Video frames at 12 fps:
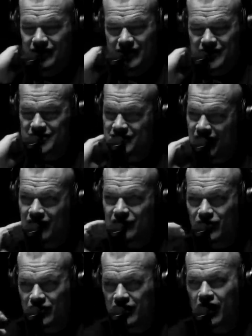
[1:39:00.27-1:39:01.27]
he's not
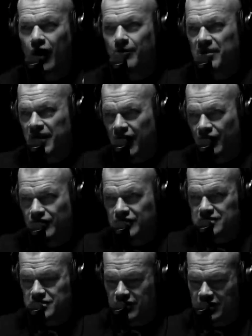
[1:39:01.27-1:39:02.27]
looking up and out
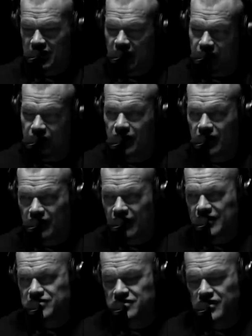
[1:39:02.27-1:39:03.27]
he's looking down and in and
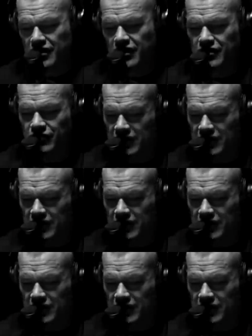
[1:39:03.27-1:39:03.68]
that's not going to